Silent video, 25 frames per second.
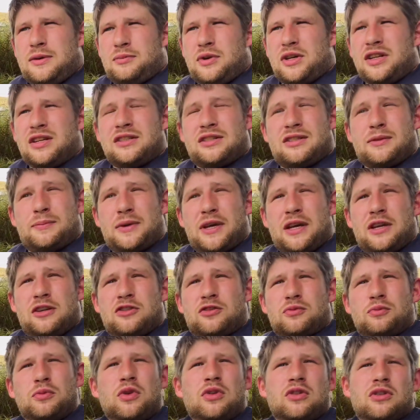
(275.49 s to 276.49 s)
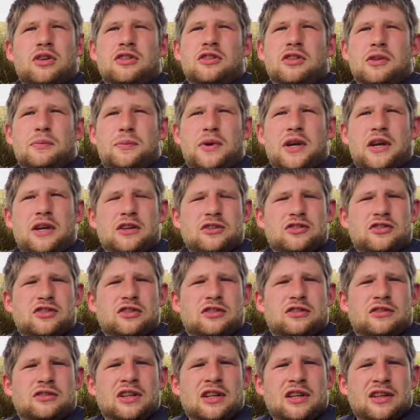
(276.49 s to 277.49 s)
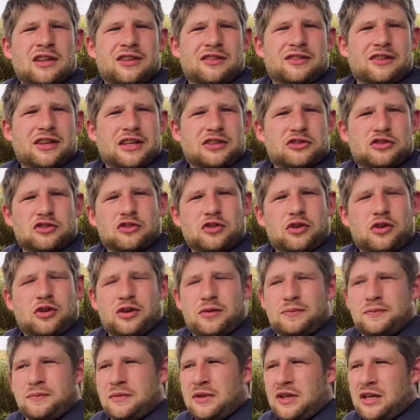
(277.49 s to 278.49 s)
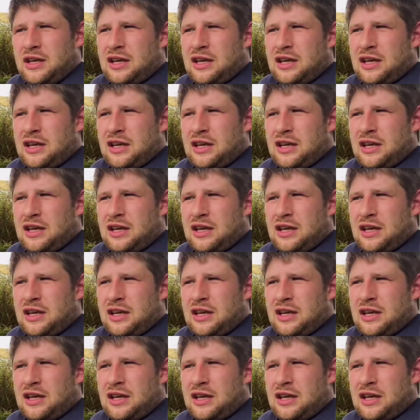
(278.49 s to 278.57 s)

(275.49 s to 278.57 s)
but it depends more on the person than Storm.